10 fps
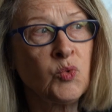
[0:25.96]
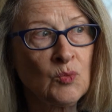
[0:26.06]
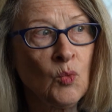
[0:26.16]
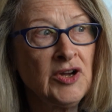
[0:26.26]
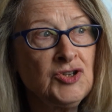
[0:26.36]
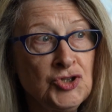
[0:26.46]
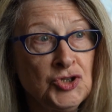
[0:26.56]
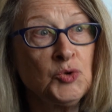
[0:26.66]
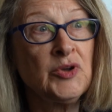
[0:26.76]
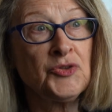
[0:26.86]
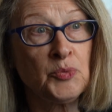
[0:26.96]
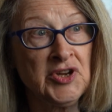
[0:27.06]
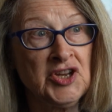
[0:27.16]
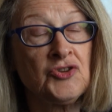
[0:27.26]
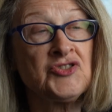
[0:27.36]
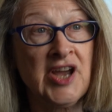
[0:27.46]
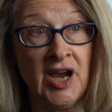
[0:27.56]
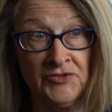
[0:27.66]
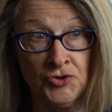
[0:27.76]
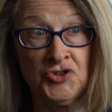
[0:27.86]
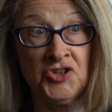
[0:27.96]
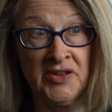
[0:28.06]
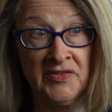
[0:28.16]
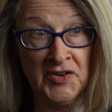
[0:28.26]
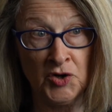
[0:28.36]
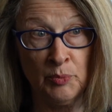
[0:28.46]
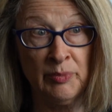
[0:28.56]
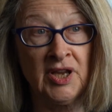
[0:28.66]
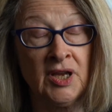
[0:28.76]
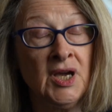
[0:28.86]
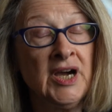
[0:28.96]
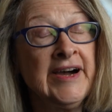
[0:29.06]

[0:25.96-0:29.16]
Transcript: one, two, and three years after gene therapy.